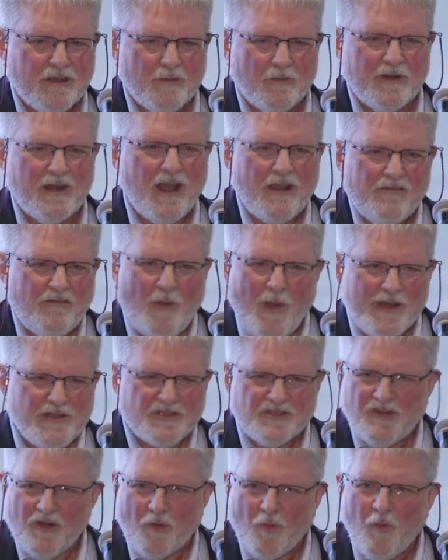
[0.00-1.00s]
We're not quite
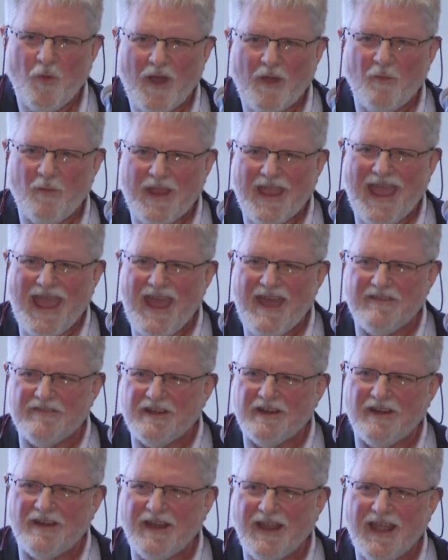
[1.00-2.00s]
sure what we have
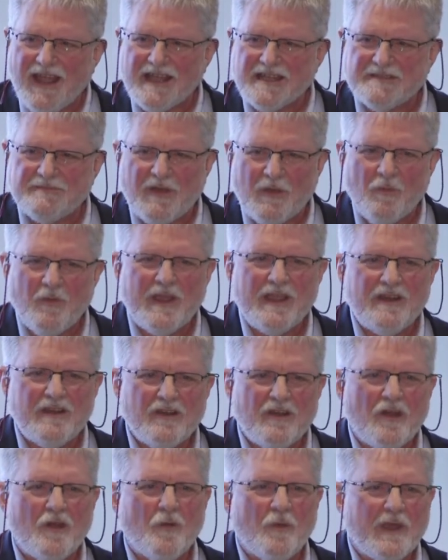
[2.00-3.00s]
in our hands, but we
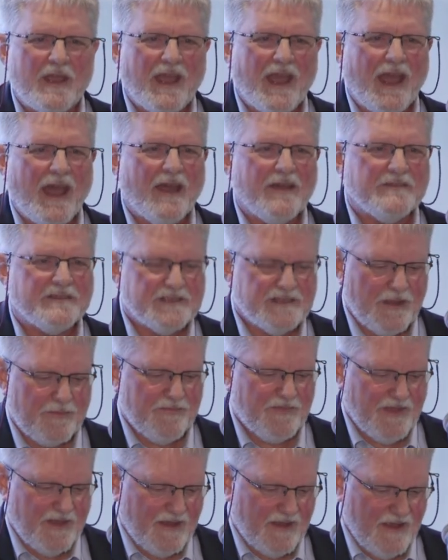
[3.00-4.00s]
know we have
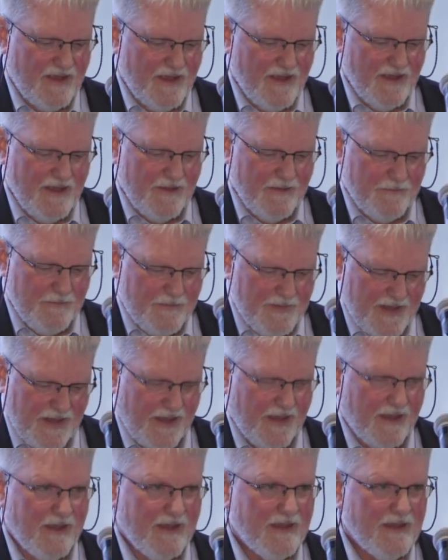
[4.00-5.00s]
something big.